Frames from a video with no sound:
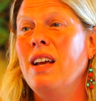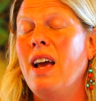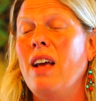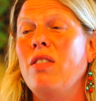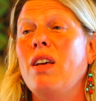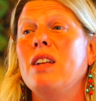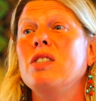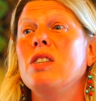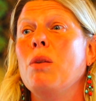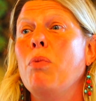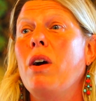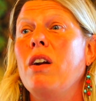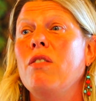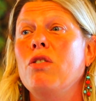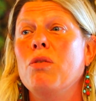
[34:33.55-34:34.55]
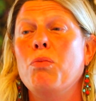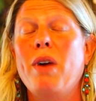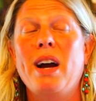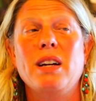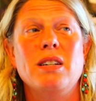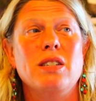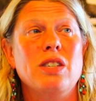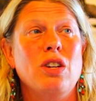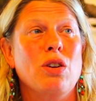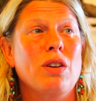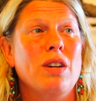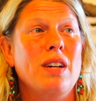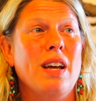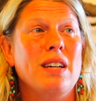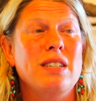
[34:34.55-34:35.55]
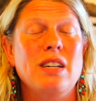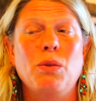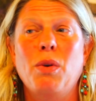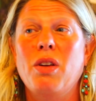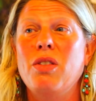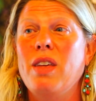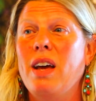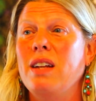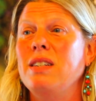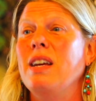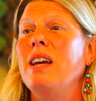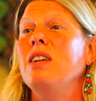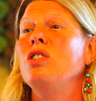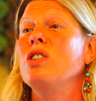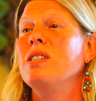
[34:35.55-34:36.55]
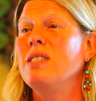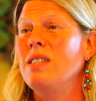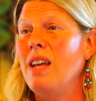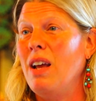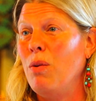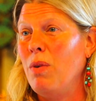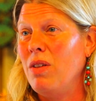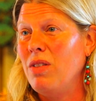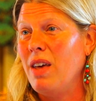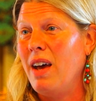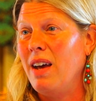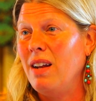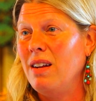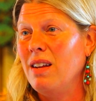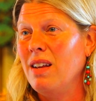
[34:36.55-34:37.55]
and that's the part of your practice that you're connecting with that day, just stay with that.